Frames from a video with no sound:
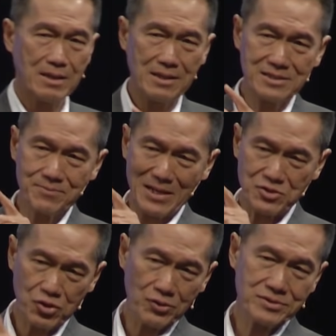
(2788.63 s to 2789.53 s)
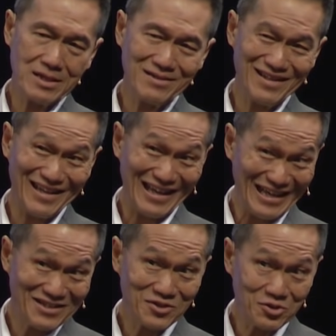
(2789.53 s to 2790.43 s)
He's my chosen
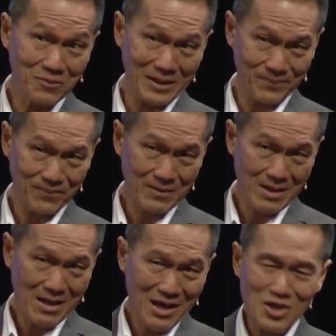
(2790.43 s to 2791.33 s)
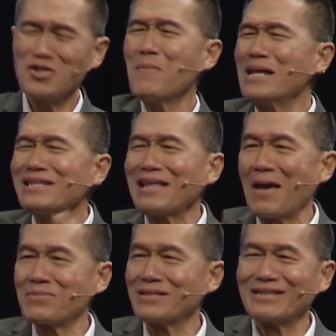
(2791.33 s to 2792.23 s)
instrument. You know, many
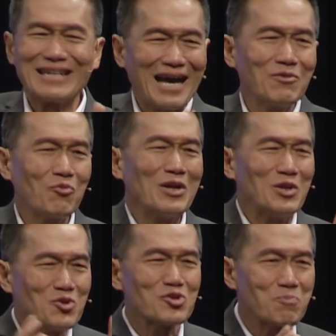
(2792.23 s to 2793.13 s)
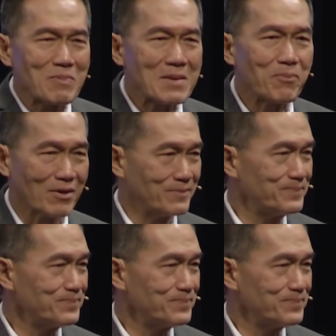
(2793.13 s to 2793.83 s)
times, God will use people